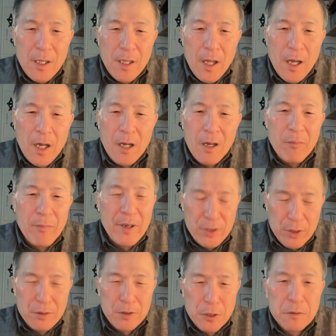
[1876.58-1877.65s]
but
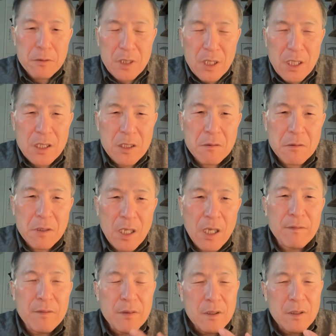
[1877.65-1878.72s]
you do need to
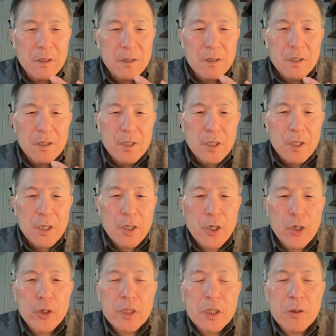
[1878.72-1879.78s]
have
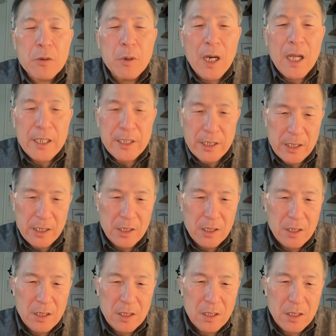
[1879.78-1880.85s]
good quality
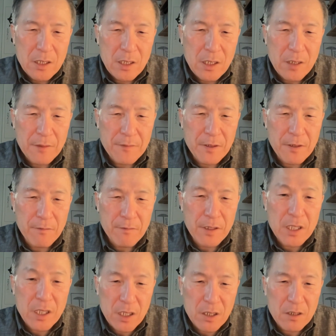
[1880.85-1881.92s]
of the
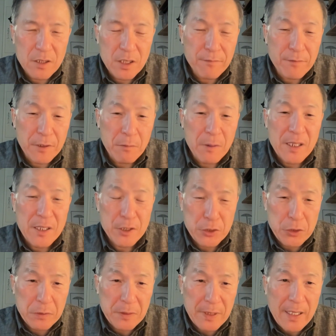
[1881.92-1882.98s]
video if you want to
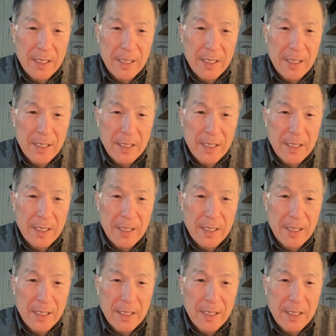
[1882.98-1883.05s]
do that.